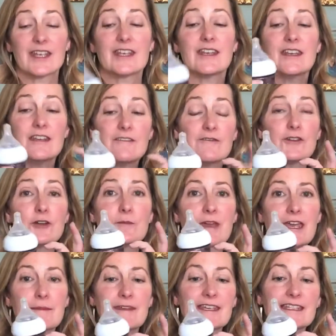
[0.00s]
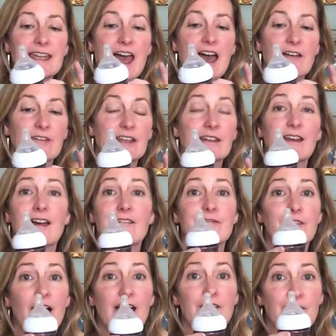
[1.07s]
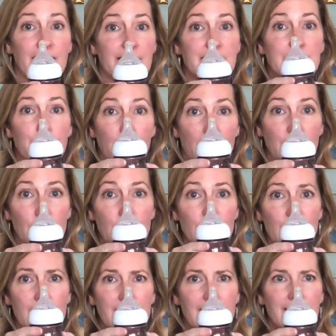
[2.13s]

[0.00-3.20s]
if your baby is having a 5-ounce bottle,